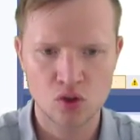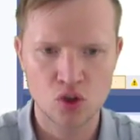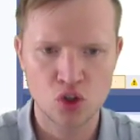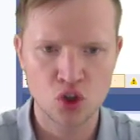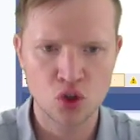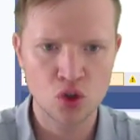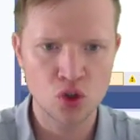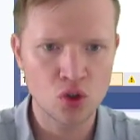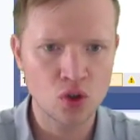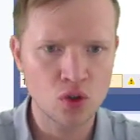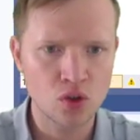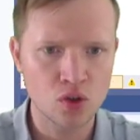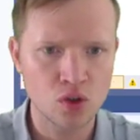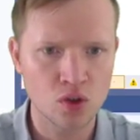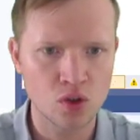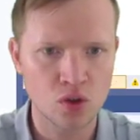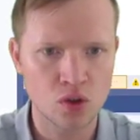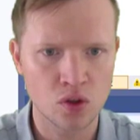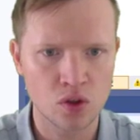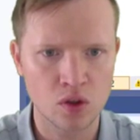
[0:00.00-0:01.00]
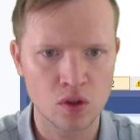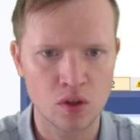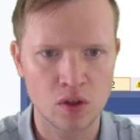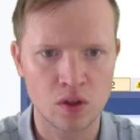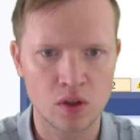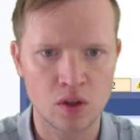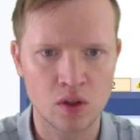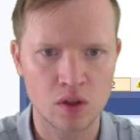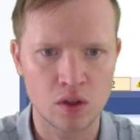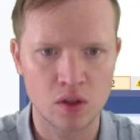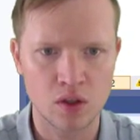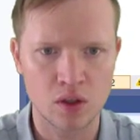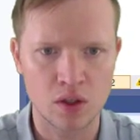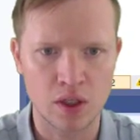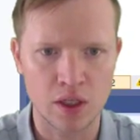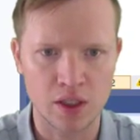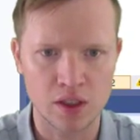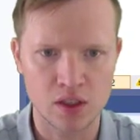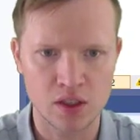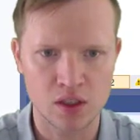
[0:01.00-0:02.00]
to
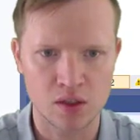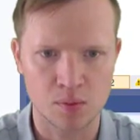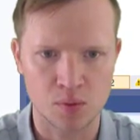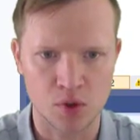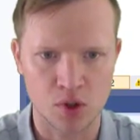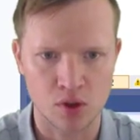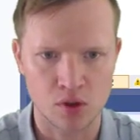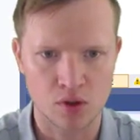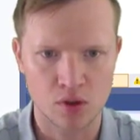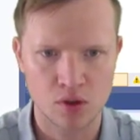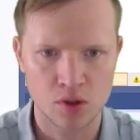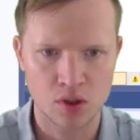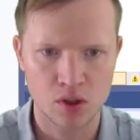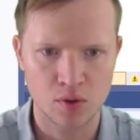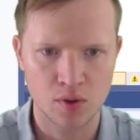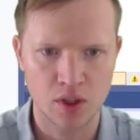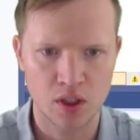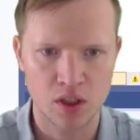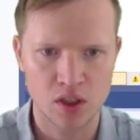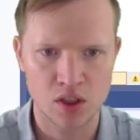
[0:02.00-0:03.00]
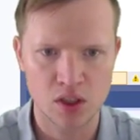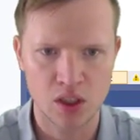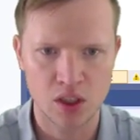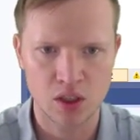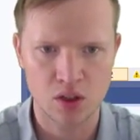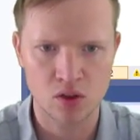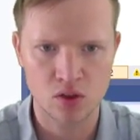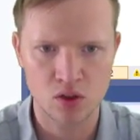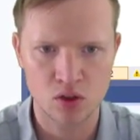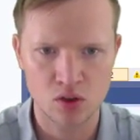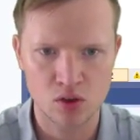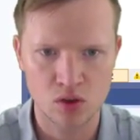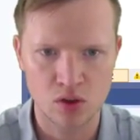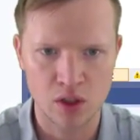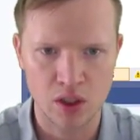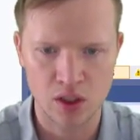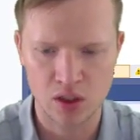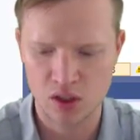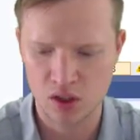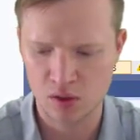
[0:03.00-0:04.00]
decimal. So we're going to say to
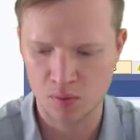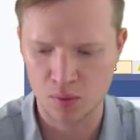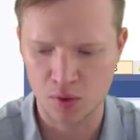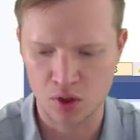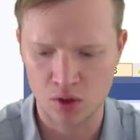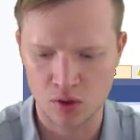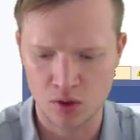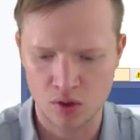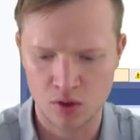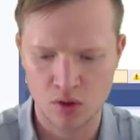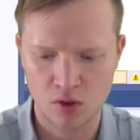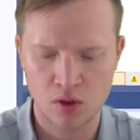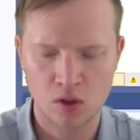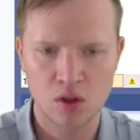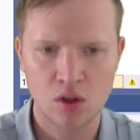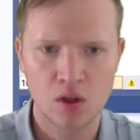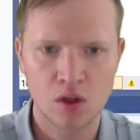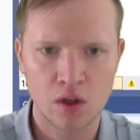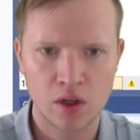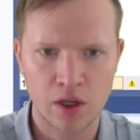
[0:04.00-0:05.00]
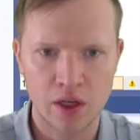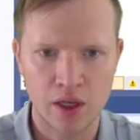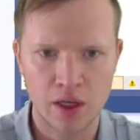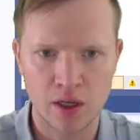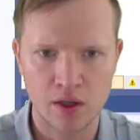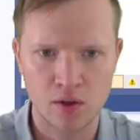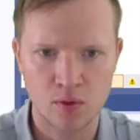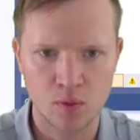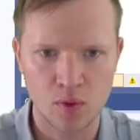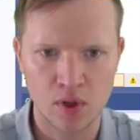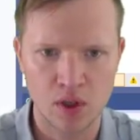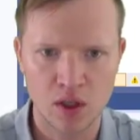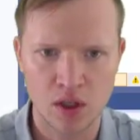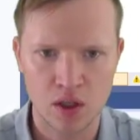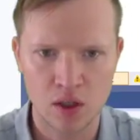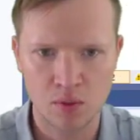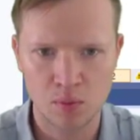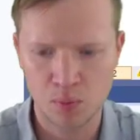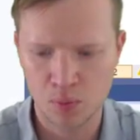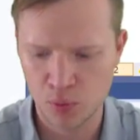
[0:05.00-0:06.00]
decimal, and we're going
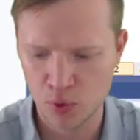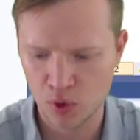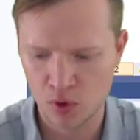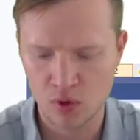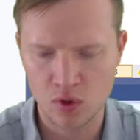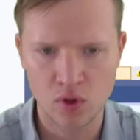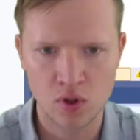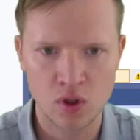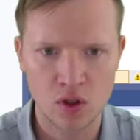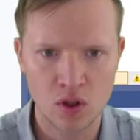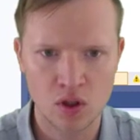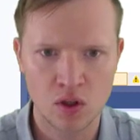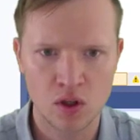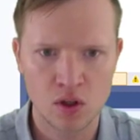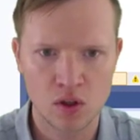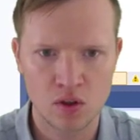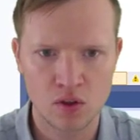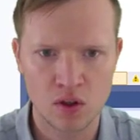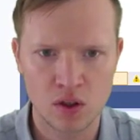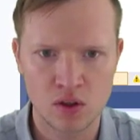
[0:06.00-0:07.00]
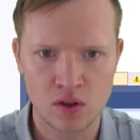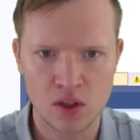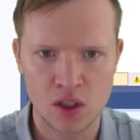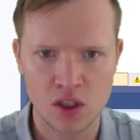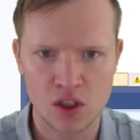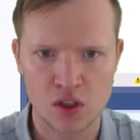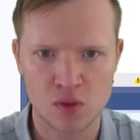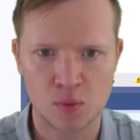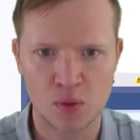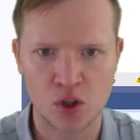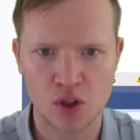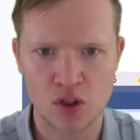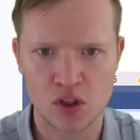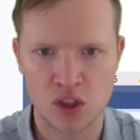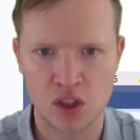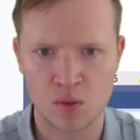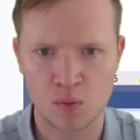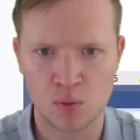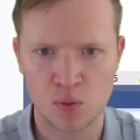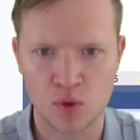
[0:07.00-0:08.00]
to put the text box
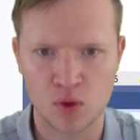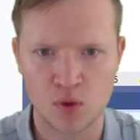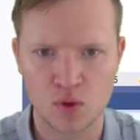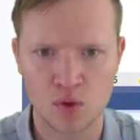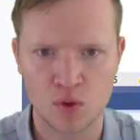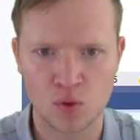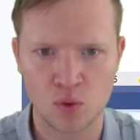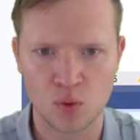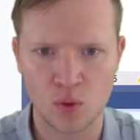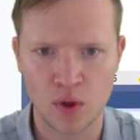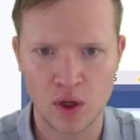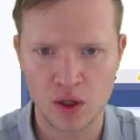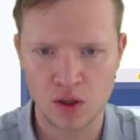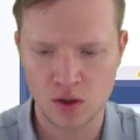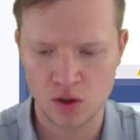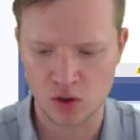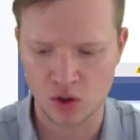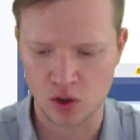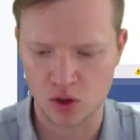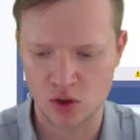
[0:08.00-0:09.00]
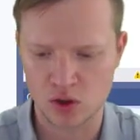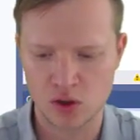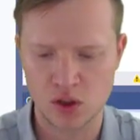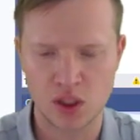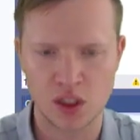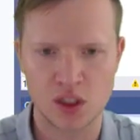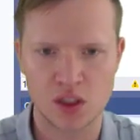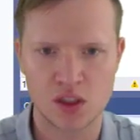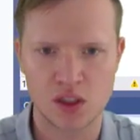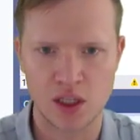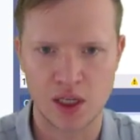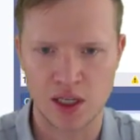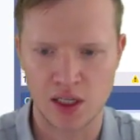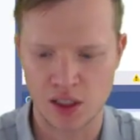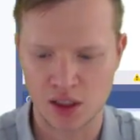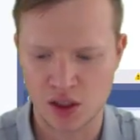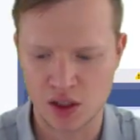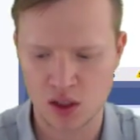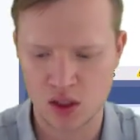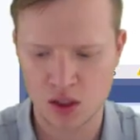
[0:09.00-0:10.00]
input one dot text
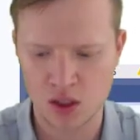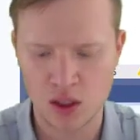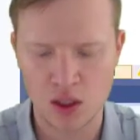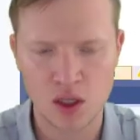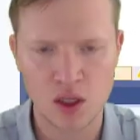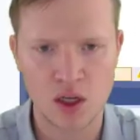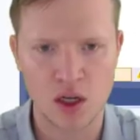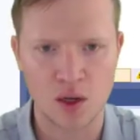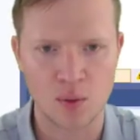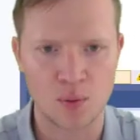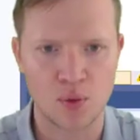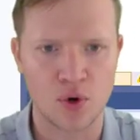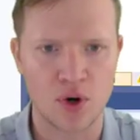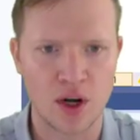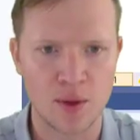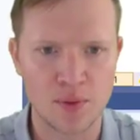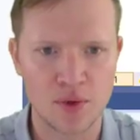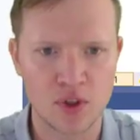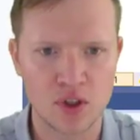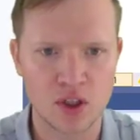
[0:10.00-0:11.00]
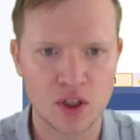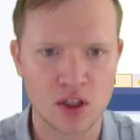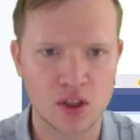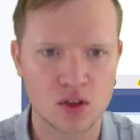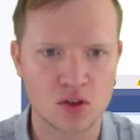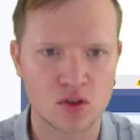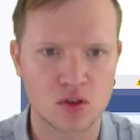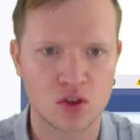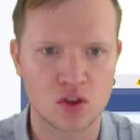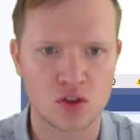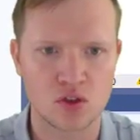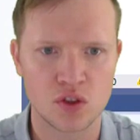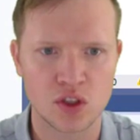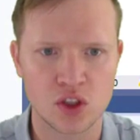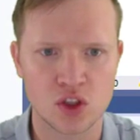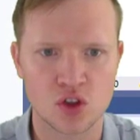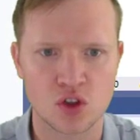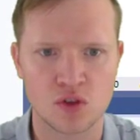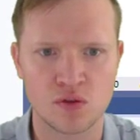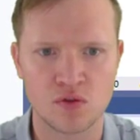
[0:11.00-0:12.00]
as a parameter to
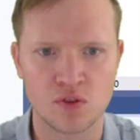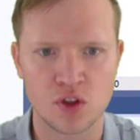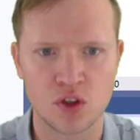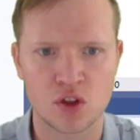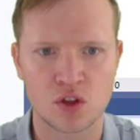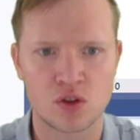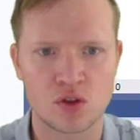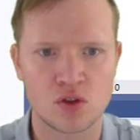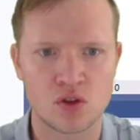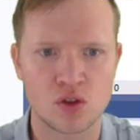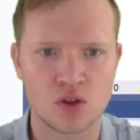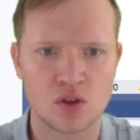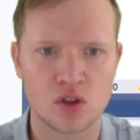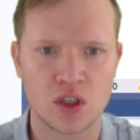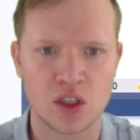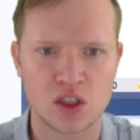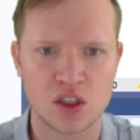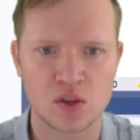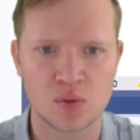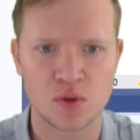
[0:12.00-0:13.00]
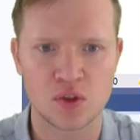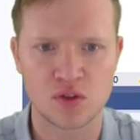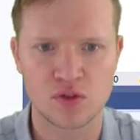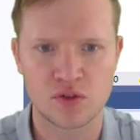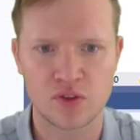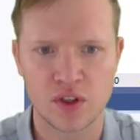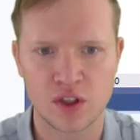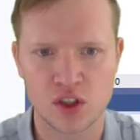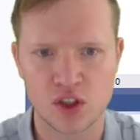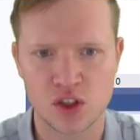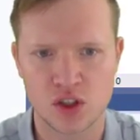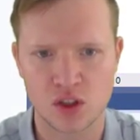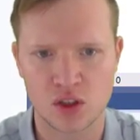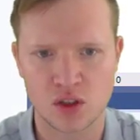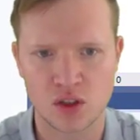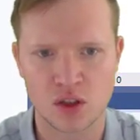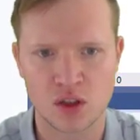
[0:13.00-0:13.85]
this convert to decimal function.